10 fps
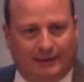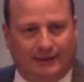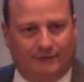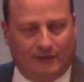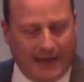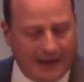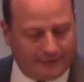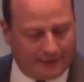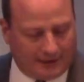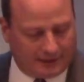And if you
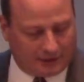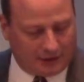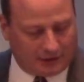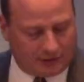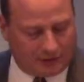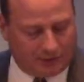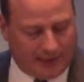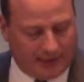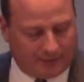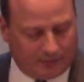haven't, I suggest that you
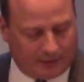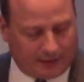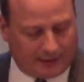buy the book.